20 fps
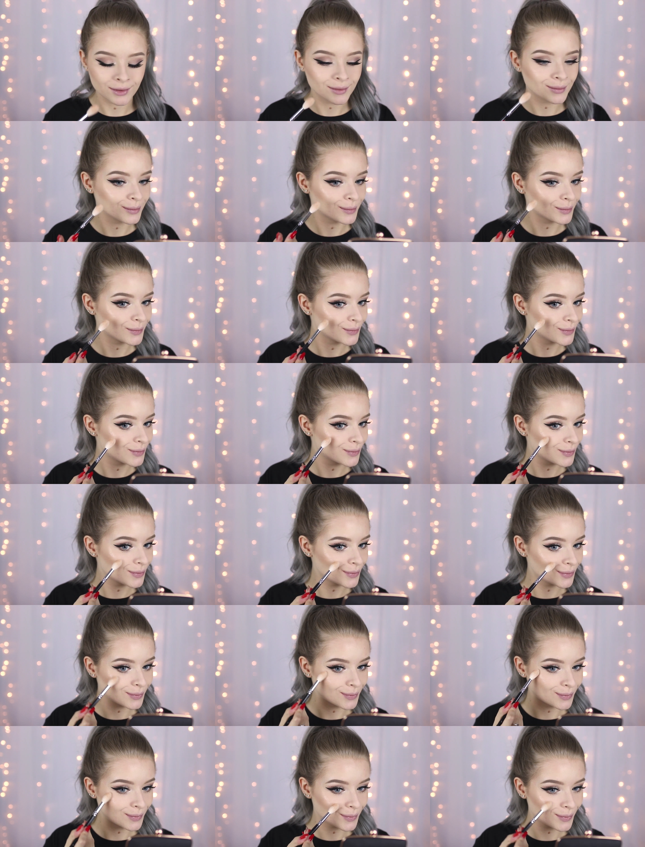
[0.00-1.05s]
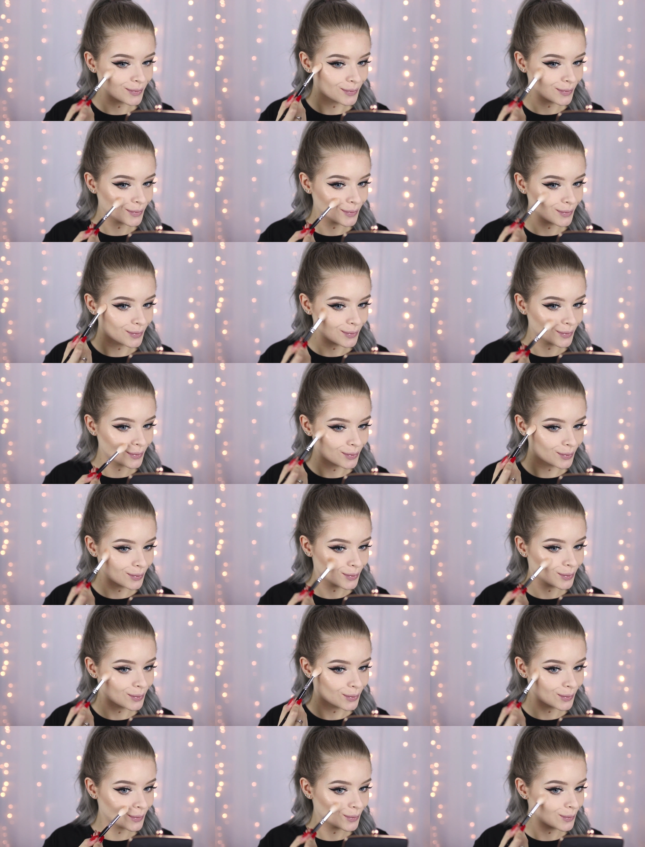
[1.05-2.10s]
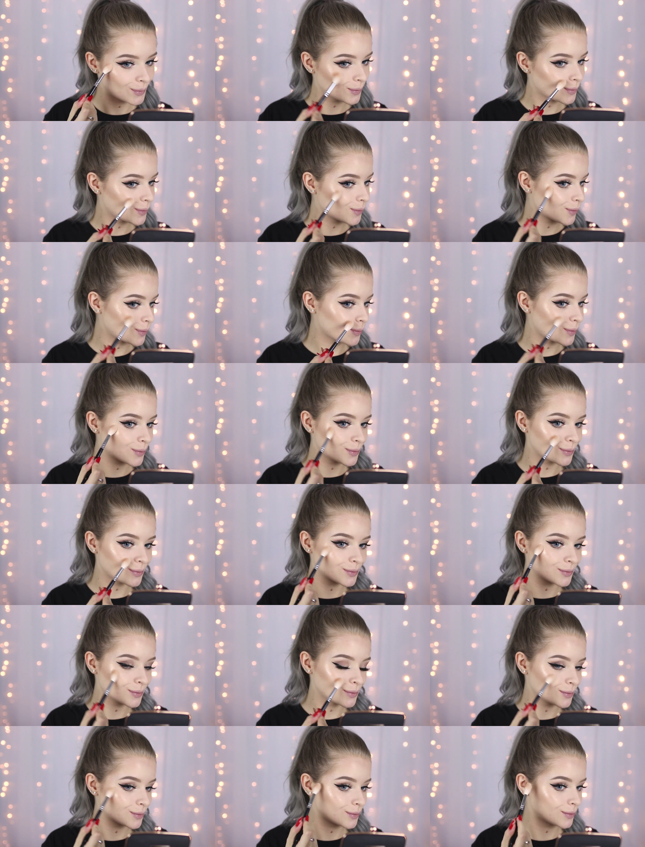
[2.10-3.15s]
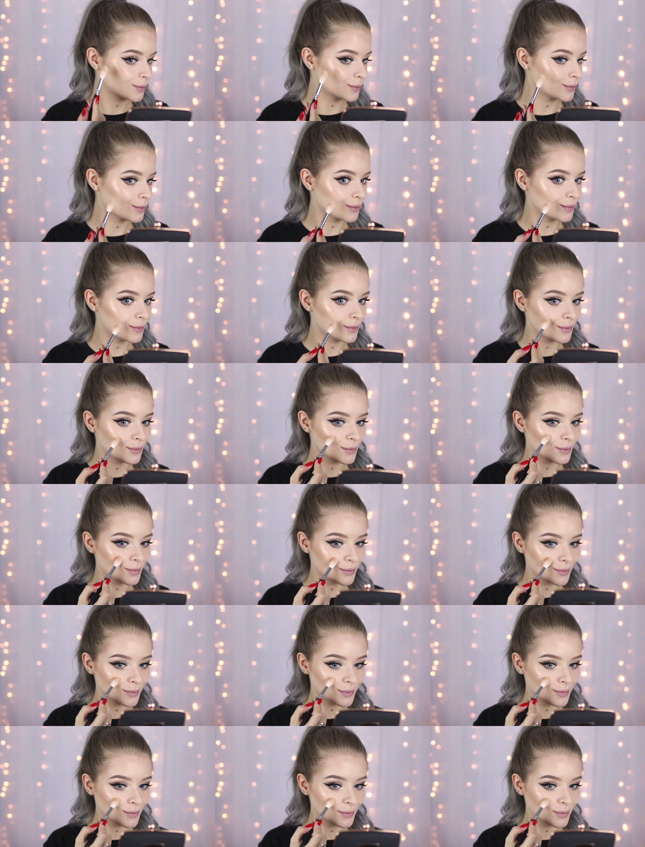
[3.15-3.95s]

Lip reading: Nobody speaks.